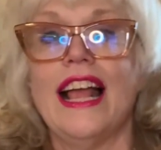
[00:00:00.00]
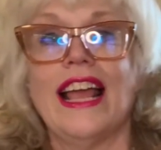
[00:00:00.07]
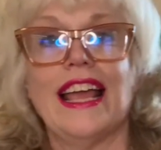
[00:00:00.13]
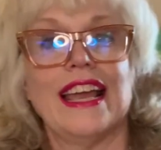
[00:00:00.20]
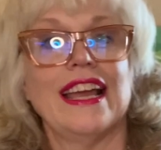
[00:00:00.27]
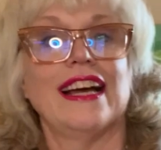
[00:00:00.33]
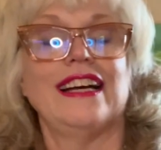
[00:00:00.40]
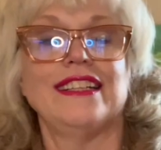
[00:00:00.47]

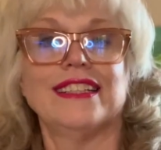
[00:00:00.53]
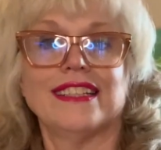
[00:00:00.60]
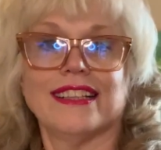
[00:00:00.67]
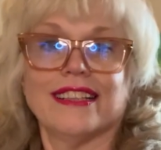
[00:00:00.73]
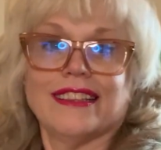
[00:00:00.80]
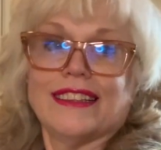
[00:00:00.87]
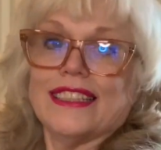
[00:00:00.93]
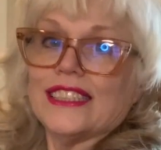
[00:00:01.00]
And
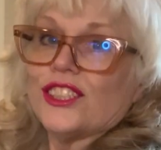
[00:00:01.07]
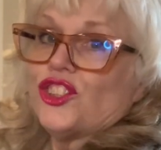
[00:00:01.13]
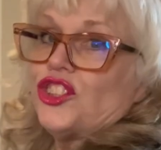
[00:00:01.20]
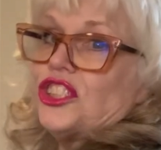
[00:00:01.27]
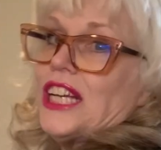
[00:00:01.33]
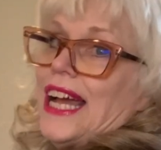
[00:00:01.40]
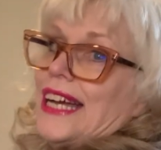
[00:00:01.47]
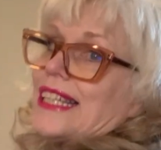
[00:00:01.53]
this
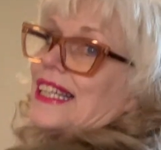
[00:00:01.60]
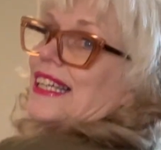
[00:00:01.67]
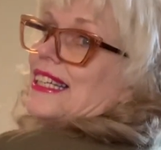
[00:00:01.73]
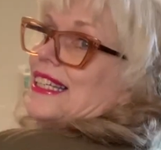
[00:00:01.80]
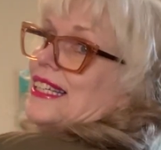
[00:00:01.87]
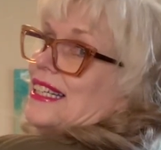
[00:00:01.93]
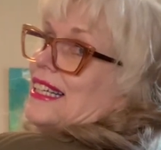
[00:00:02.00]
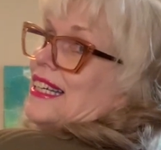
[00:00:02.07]
jacket,